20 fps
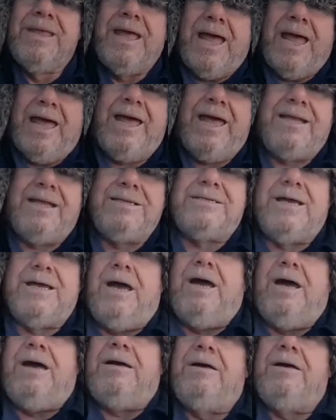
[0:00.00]
and
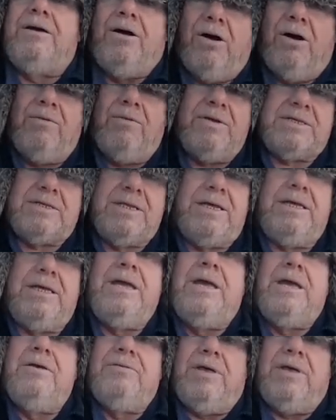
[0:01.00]

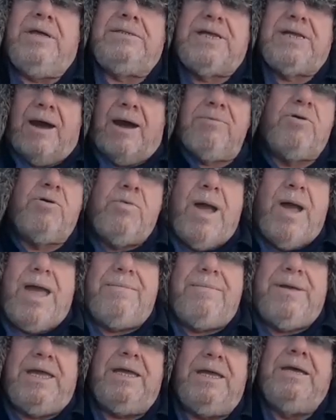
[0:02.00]
obviously the double
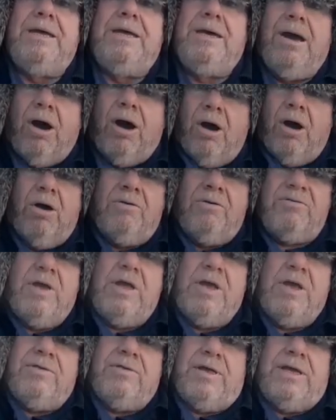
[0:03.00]
whammy of
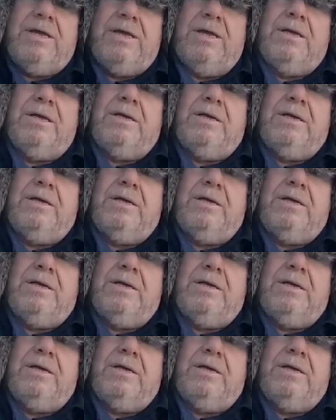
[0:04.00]
the